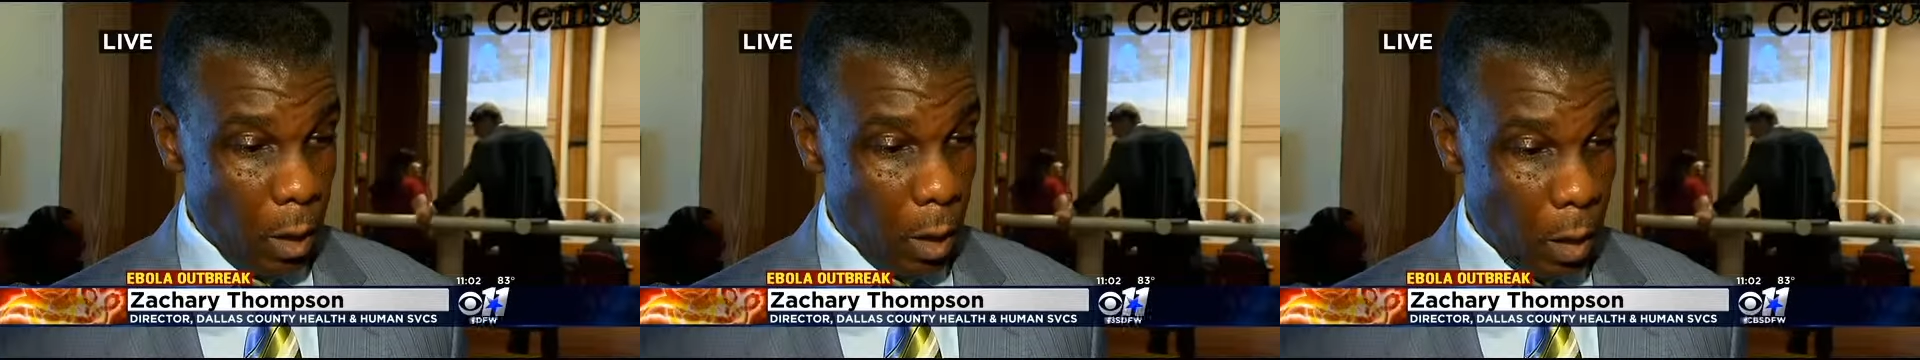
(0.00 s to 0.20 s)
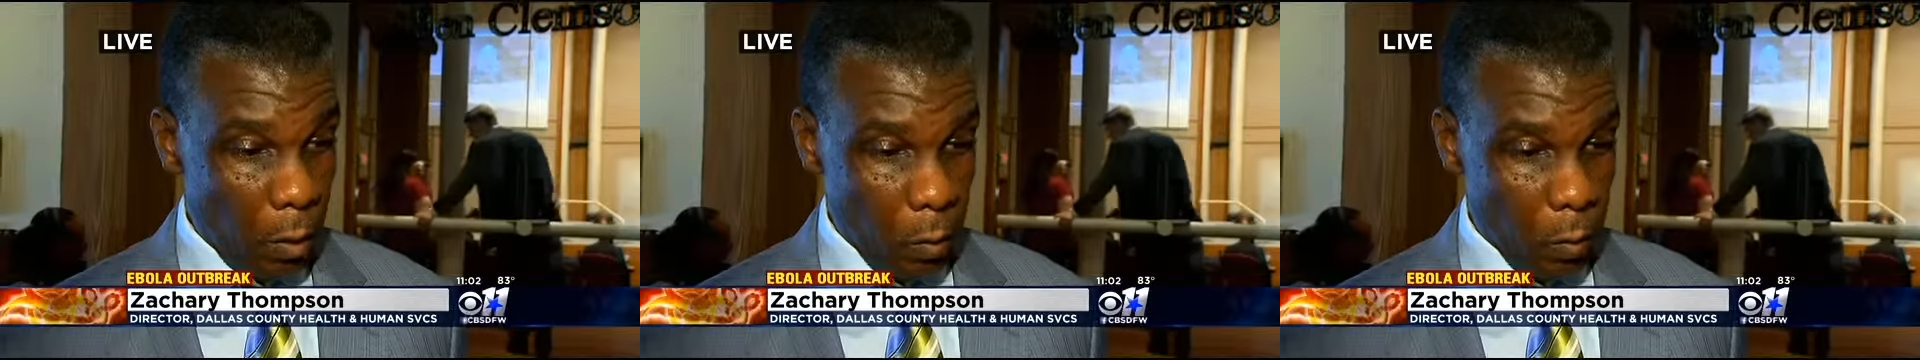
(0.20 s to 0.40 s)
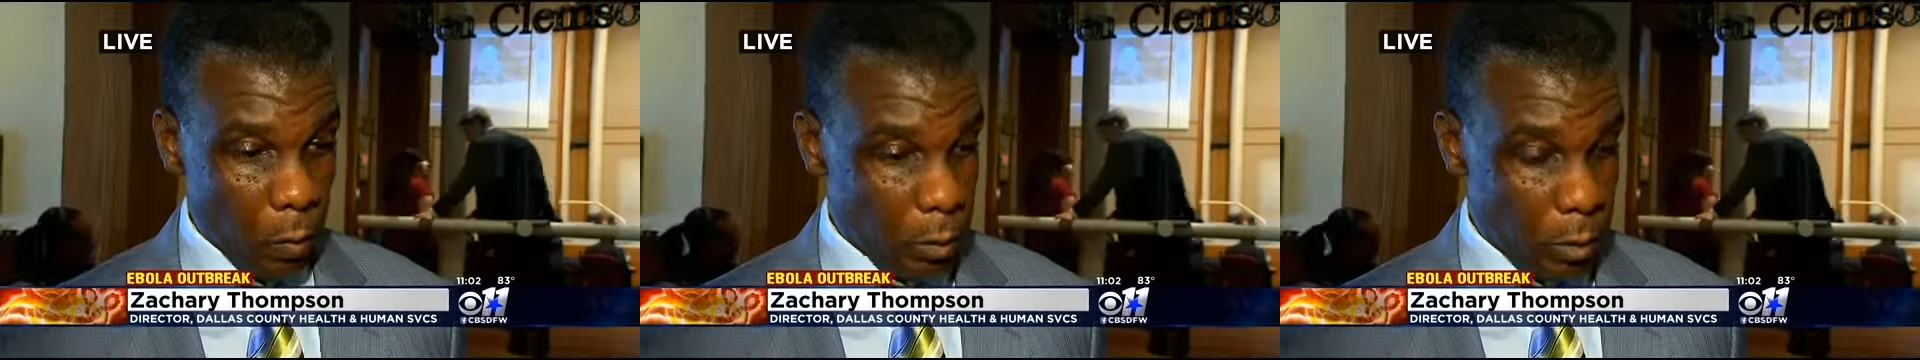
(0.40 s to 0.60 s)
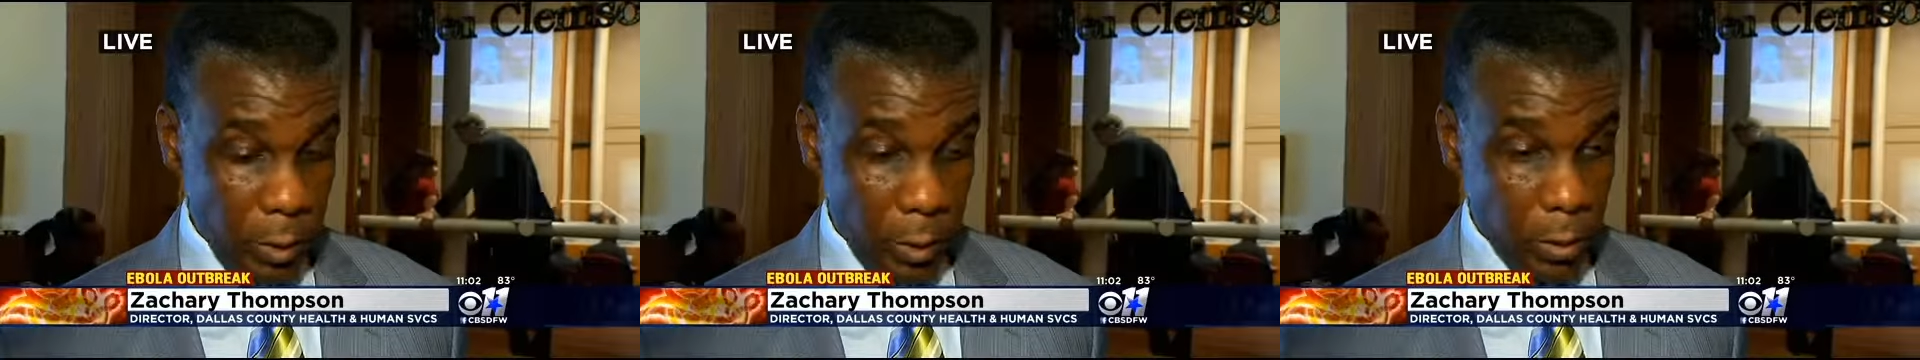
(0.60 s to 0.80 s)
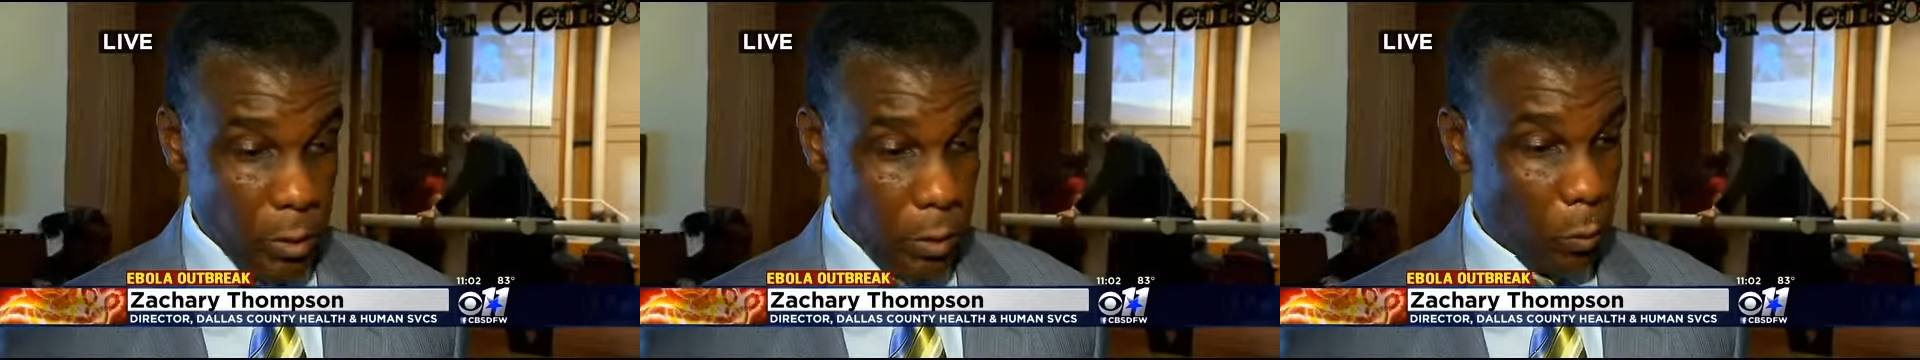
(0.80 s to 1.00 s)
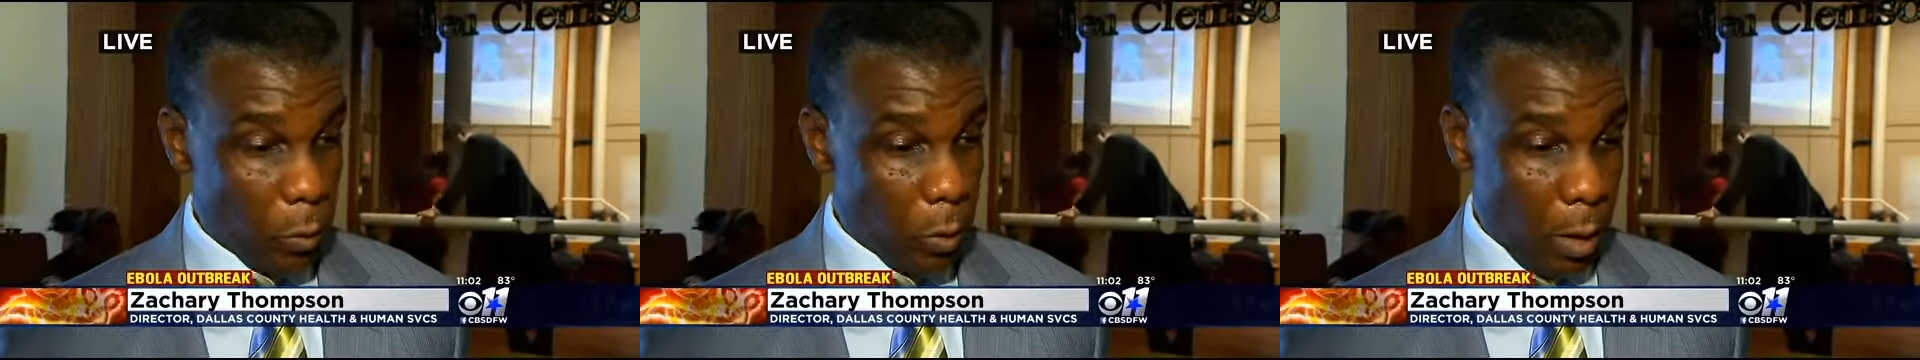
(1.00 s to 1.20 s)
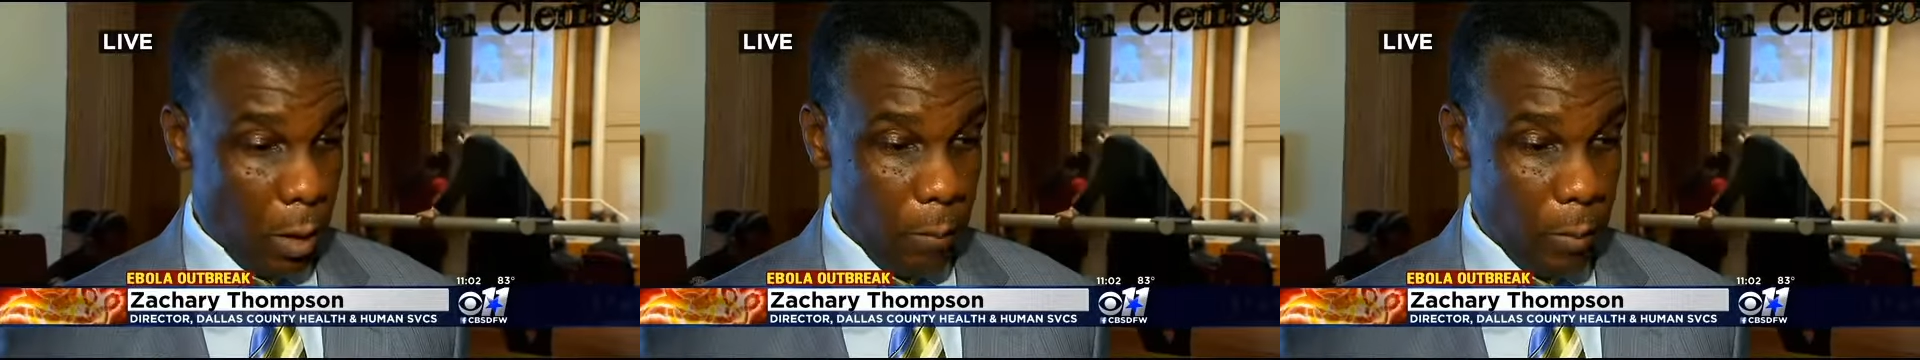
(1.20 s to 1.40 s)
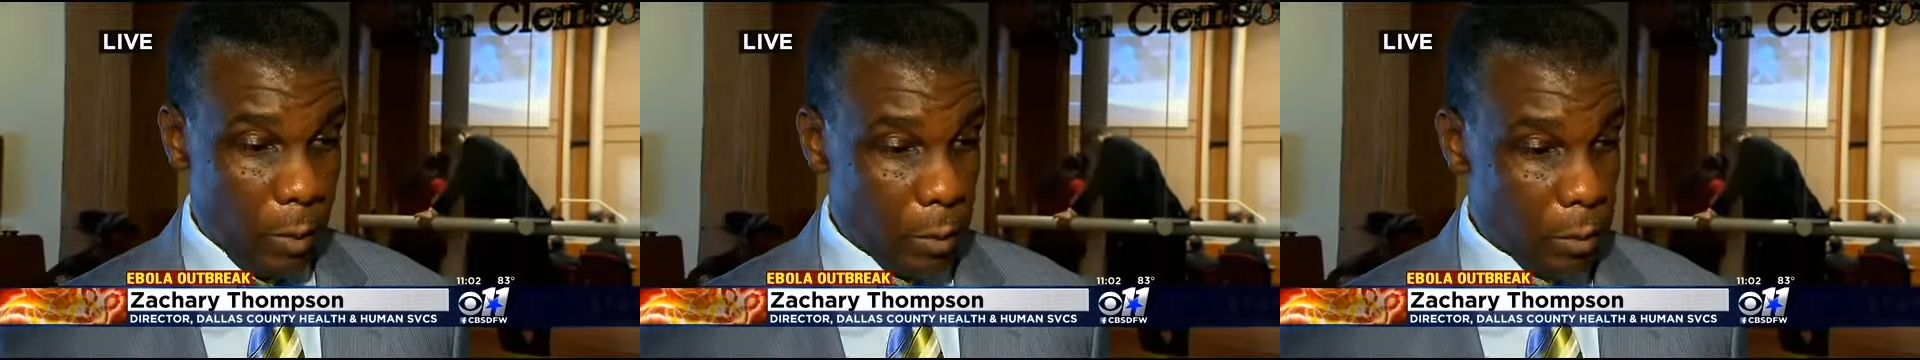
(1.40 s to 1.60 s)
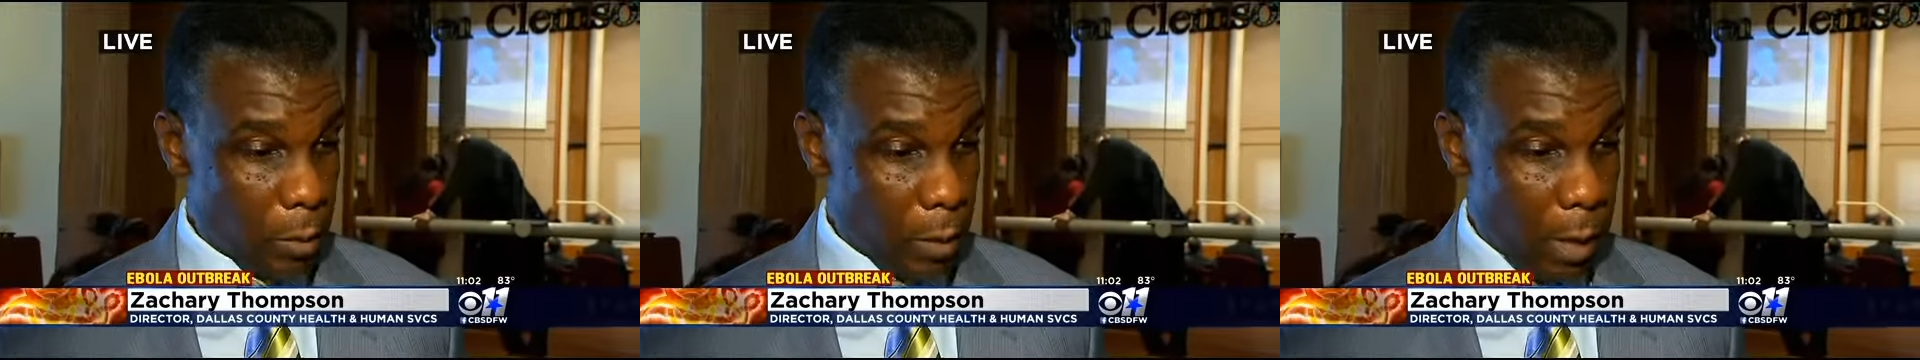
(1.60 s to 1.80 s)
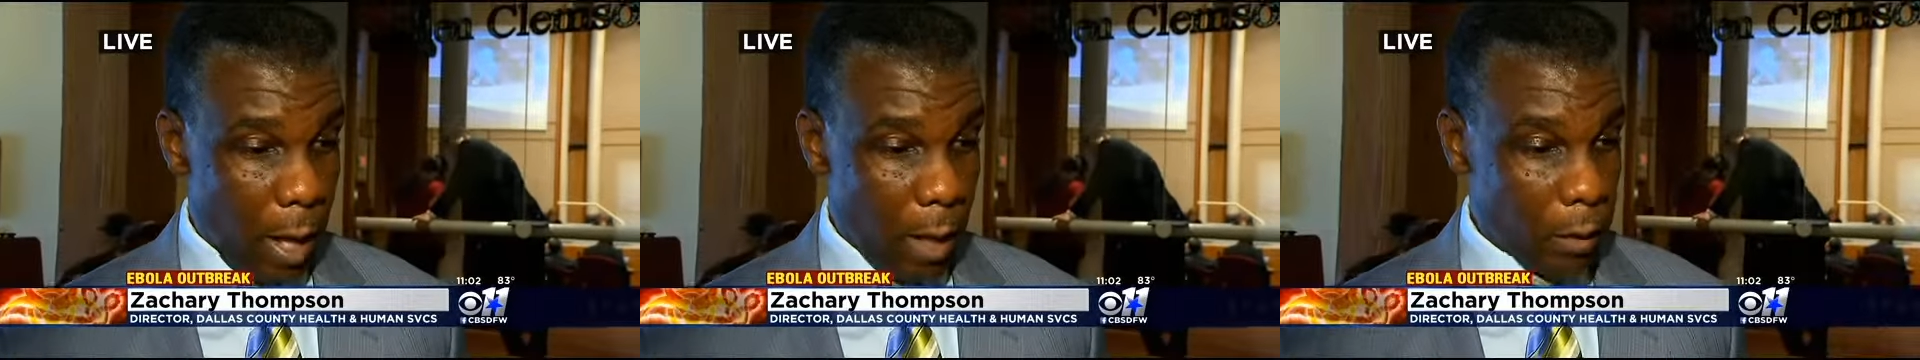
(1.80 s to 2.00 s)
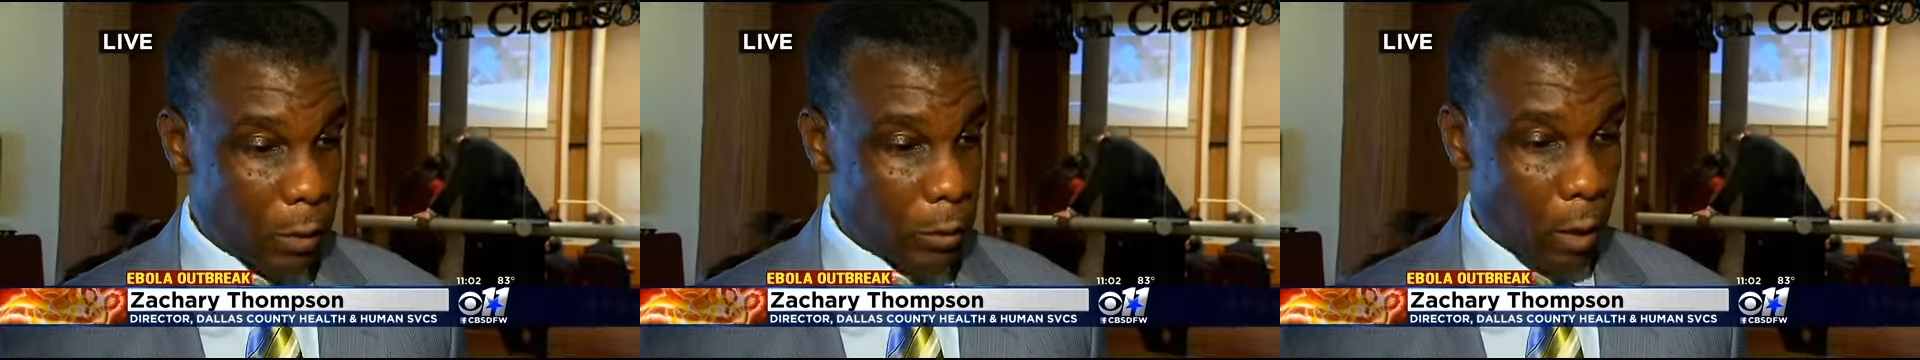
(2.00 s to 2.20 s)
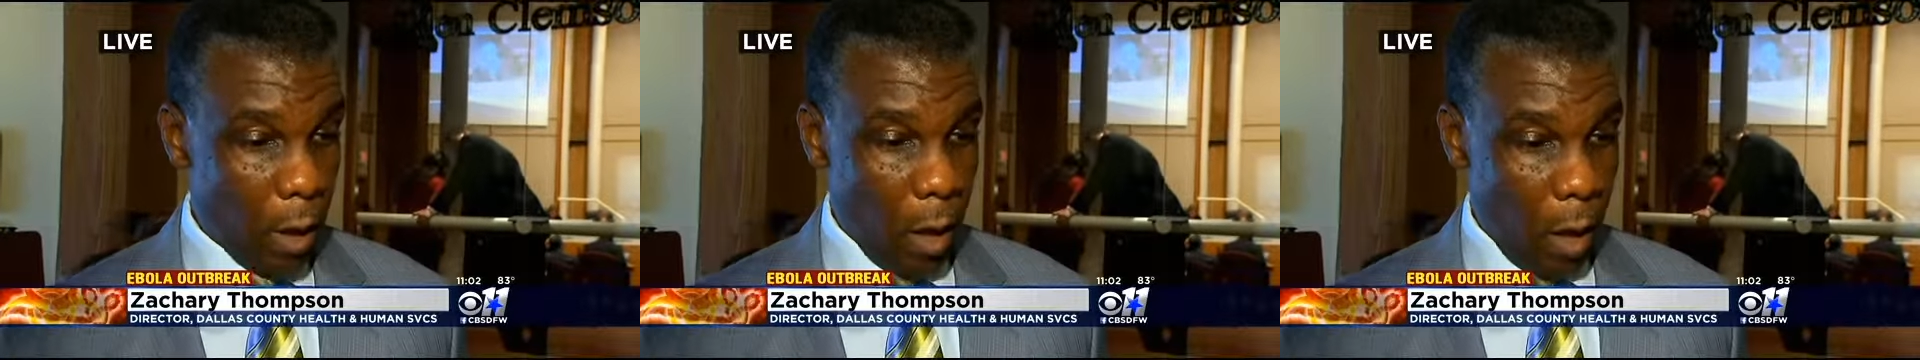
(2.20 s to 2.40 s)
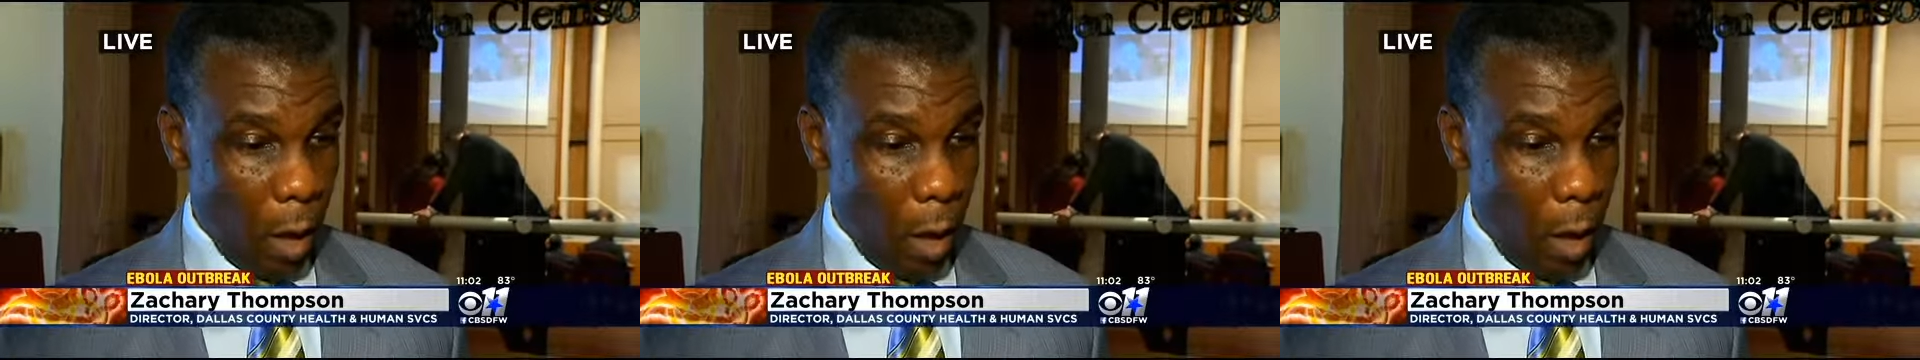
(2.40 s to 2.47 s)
CDC will come in to Dallas.